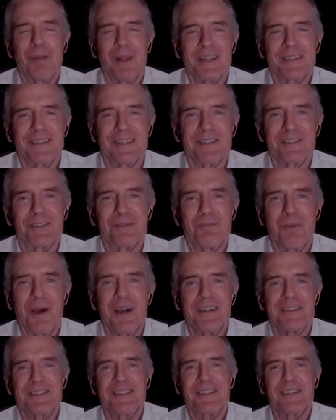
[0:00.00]
pleasantly
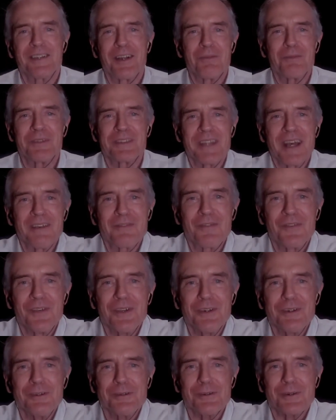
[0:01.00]
surprised that the number's that
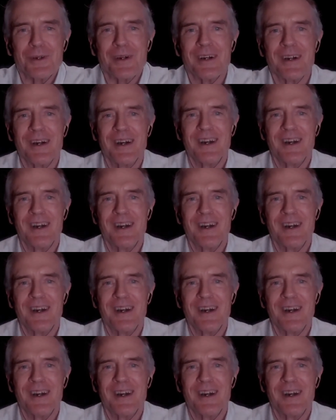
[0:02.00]
few.